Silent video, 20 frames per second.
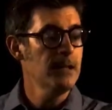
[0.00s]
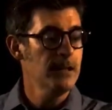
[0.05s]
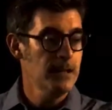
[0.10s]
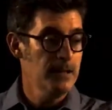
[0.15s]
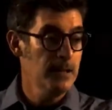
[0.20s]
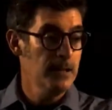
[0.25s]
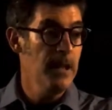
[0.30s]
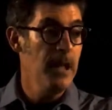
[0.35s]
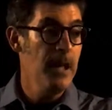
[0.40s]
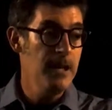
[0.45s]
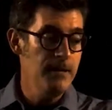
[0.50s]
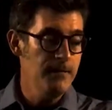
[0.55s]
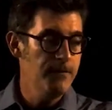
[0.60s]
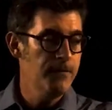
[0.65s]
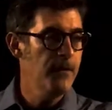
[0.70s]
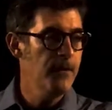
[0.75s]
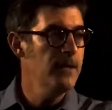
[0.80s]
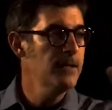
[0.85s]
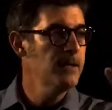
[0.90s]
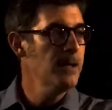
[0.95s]

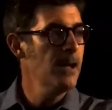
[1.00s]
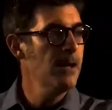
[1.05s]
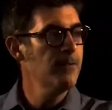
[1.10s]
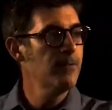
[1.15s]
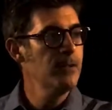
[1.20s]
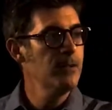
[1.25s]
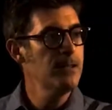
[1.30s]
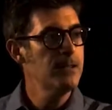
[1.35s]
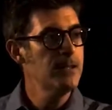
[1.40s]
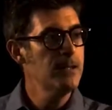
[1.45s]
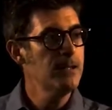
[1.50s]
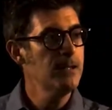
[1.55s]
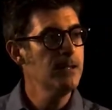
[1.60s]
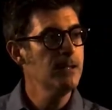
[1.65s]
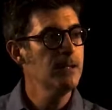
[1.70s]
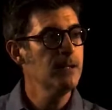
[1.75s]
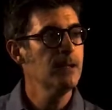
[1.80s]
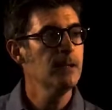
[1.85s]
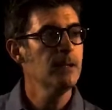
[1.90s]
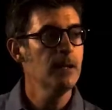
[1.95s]
life, and
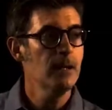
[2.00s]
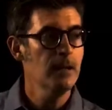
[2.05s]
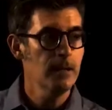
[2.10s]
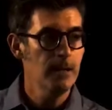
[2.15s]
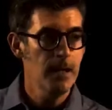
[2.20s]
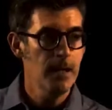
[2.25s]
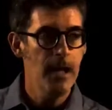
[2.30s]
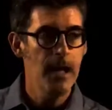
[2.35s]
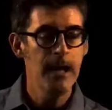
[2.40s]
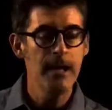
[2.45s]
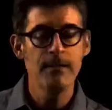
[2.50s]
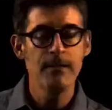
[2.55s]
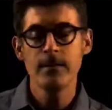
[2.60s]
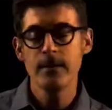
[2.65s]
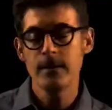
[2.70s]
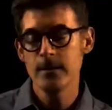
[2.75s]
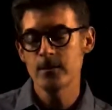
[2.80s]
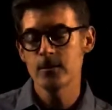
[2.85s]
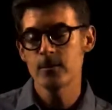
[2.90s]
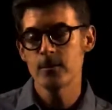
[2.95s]
everything alive
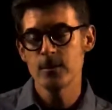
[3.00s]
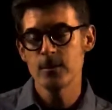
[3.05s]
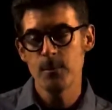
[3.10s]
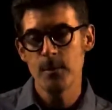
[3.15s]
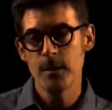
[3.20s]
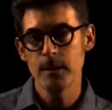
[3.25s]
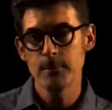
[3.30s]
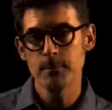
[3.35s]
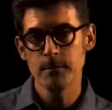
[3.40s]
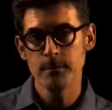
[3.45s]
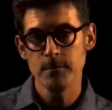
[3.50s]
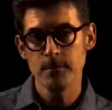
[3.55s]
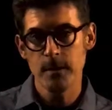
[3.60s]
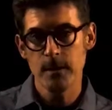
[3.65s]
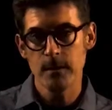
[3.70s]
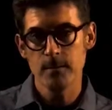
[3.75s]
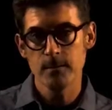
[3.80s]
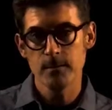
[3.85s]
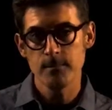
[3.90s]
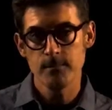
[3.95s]
is or is made up of
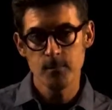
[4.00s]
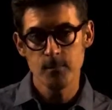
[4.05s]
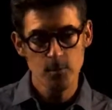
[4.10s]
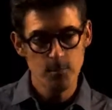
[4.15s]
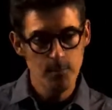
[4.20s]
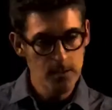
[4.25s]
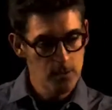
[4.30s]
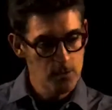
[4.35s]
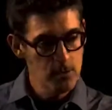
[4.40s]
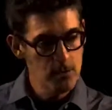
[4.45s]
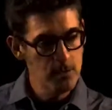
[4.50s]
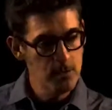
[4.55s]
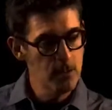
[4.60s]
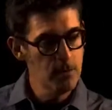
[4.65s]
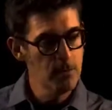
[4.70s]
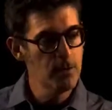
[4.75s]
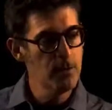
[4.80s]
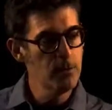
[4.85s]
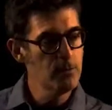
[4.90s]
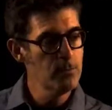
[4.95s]
cells. So make sure you
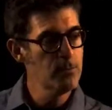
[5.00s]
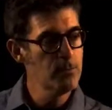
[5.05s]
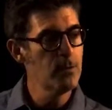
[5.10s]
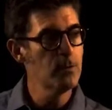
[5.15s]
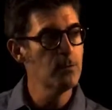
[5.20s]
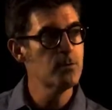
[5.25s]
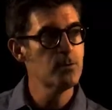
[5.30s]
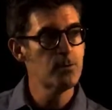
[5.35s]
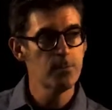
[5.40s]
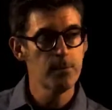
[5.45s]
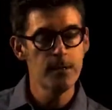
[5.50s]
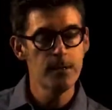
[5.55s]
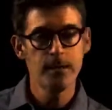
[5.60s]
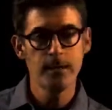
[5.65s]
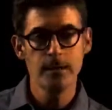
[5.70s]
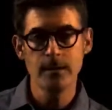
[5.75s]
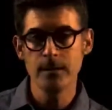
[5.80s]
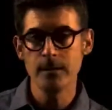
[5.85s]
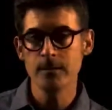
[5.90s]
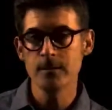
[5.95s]
know those three
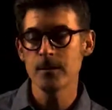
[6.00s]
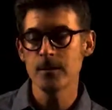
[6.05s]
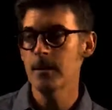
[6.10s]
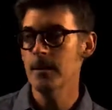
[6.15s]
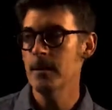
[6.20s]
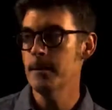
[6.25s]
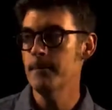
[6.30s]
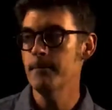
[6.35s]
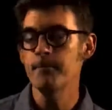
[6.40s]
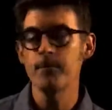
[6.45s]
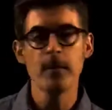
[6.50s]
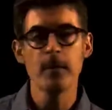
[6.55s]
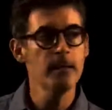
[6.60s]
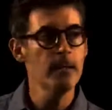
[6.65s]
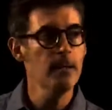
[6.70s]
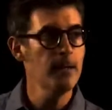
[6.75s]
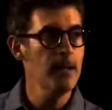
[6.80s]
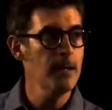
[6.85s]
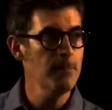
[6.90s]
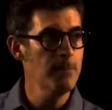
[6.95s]
things, and
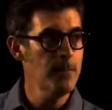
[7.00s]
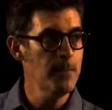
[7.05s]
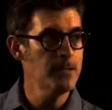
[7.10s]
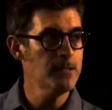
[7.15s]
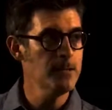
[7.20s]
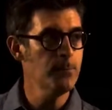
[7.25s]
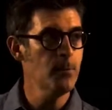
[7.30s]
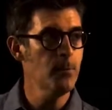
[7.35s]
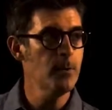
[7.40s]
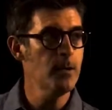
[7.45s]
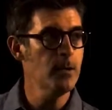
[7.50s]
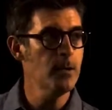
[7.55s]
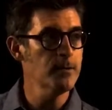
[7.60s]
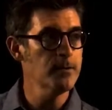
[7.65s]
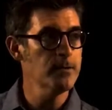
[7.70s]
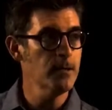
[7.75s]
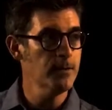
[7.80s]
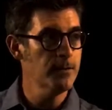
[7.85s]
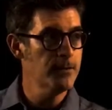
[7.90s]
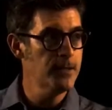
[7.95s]
that makes up what we call
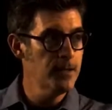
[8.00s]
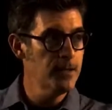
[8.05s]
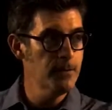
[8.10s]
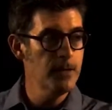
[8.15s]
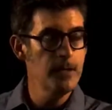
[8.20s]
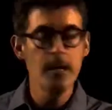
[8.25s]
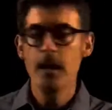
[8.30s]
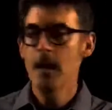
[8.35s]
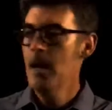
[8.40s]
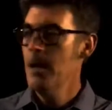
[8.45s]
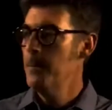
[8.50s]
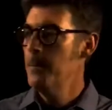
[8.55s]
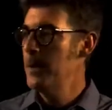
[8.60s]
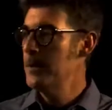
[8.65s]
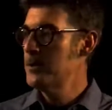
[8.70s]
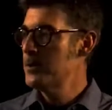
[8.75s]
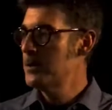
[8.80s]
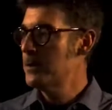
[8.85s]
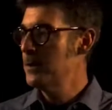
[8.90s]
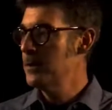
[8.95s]
cell theory. Make
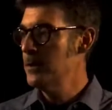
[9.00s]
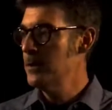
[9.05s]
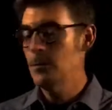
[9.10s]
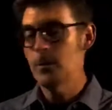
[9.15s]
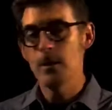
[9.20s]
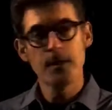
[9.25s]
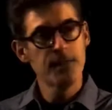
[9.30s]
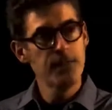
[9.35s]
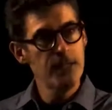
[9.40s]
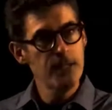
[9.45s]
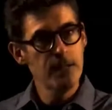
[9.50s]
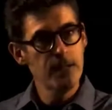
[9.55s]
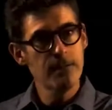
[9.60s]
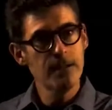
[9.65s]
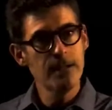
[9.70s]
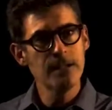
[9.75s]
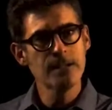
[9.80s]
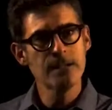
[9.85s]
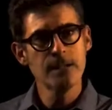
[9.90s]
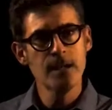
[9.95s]
sure that a
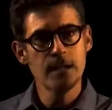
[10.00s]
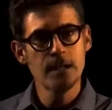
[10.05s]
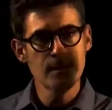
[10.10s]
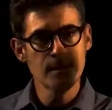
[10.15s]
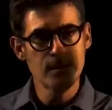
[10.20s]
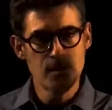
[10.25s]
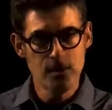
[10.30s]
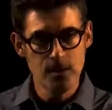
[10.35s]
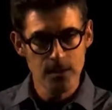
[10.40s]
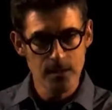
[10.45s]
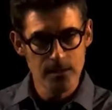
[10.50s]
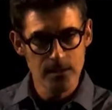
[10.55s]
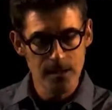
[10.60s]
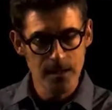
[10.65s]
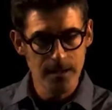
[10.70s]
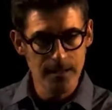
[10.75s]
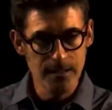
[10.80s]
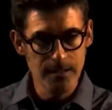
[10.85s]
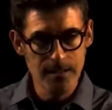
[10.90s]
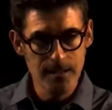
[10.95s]
theory is not just an
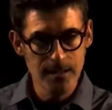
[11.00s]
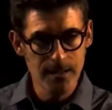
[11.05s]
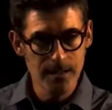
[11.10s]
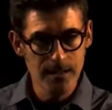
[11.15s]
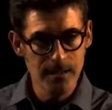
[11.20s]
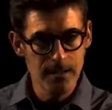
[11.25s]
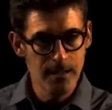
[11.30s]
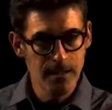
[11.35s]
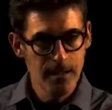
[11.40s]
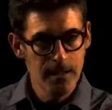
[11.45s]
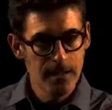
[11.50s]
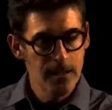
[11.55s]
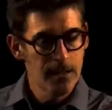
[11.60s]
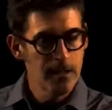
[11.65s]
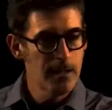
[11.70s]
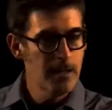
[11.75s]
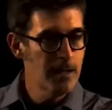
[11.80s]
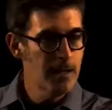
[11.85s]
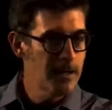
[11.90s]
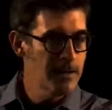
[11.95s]
idea,
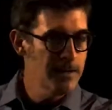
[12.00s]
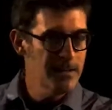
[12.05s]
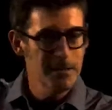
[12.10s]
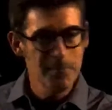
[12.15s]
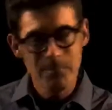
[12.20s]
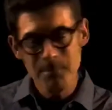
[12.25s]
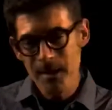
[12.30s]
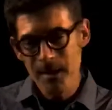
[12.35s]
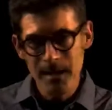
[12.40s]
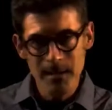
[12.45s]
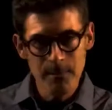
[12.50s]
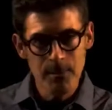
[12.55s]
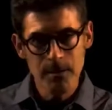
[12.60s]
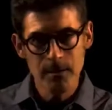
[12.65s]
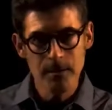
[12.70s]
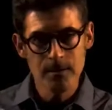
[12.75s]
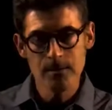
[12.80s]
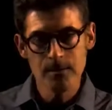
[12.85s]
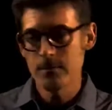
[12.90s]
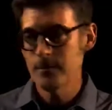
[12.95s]
that it
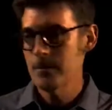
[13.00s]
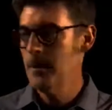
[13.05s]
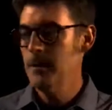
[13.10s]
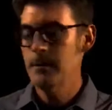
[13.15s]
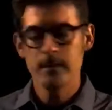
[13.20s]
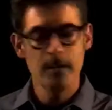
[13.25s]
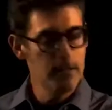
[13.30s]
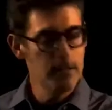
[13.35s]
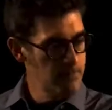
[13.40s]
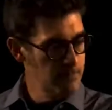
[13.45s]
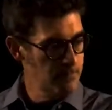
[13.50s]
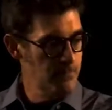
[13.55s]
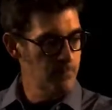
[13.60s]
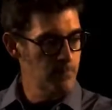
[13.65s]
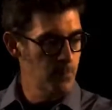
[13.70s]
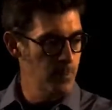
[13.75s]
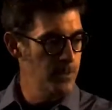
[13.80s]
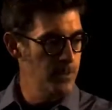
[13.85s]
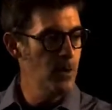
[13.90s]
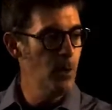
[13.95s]
maybe is or is not, that
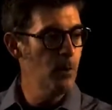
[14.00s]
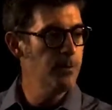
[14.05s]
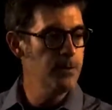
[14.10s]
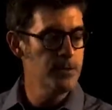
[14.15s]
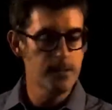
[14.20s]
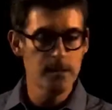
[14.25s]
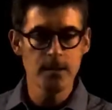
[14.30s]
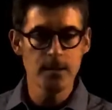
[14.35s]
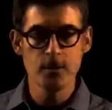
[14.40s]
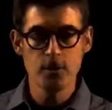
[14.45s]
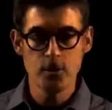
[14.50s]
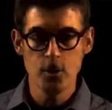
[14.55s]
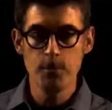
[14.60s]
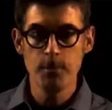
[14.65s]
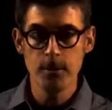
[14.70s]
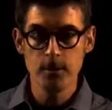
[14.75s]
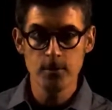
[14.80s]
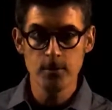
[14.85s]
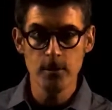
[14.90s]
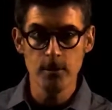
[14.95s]
we know these things to
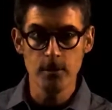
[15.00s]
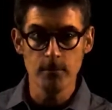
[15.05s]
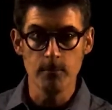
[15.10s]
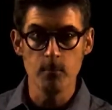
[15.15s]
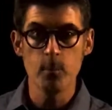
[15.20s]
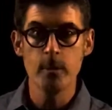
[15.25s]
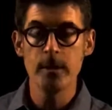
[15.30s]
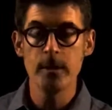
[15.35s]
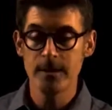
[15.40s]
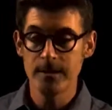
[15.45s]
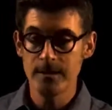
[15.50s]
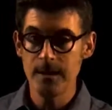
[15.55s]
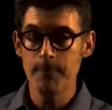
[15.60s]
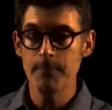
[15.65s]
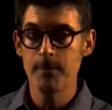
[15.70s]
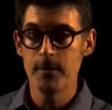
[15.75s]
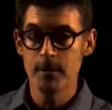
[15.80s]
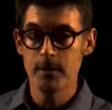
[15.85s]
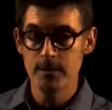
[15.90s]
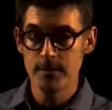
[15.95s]
be true. We
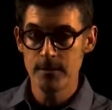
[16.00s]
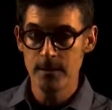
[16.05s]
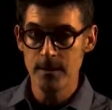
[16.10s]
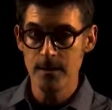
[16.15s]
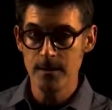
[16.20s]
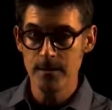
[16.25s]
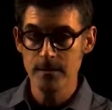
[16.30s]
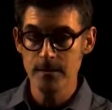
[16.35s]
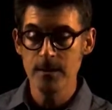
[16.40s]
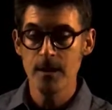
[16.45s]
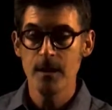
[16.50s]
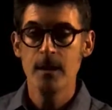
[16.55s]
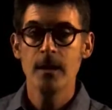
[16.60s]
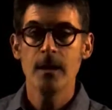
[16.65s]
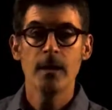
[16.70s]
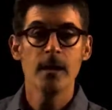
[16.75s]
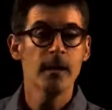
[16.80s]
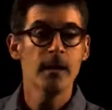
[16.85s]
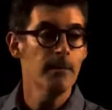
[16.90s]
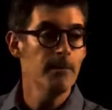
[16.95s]
accept these things
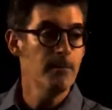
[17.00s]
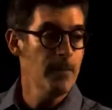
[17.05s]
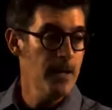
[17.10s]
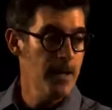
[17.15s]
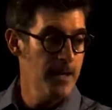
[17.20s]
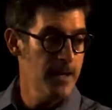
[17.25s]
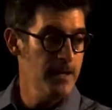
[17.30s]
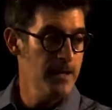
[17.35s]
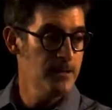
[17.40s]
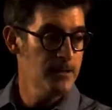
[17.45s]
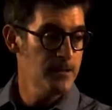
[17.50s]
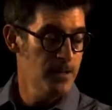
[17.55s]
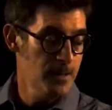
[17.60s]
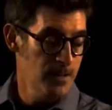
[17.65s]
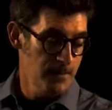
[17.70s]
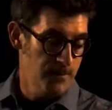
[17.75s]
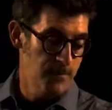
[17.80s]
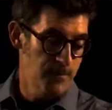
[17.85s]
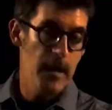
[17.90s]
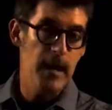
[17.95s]
as
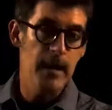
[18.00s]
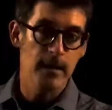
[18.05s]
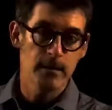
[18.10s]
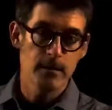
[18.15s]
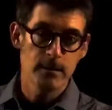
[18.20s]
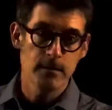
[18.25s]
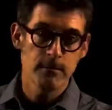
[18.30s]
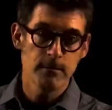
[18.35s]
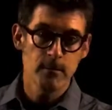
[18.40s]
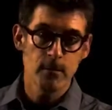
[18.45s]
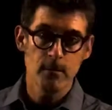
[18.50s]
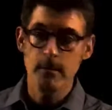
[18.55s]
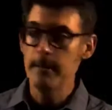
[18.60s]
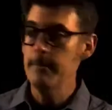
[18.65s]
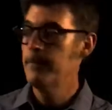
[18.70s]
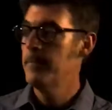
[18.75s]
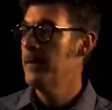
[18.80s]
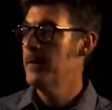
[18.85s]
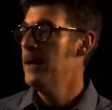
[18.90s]
fact. All right.